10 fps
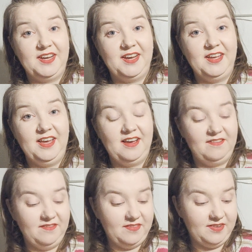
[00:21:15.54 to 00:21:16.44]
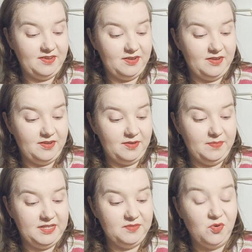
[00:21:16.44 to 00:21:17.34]
have a
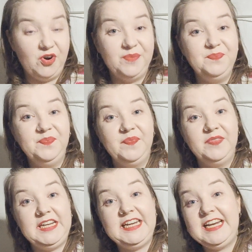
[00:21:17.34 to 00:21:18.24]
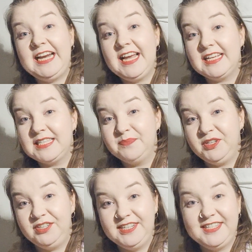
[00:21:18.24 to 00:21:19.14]
bit more knitting
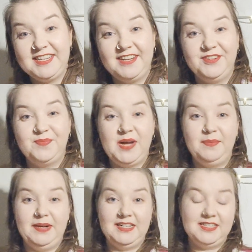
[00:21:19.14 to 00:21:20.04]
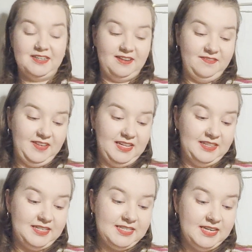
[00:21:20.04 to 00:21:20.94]
experience under my belt, I feel
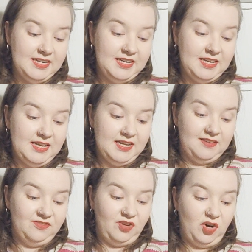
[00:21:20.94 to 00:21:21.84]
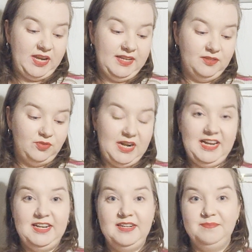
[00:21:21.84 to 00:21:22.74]
that frogging
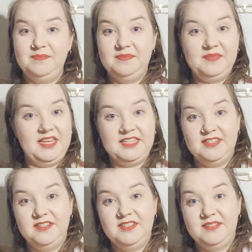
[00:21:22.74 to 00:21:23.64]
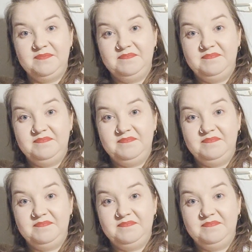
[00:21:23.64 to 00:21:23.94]
really isn't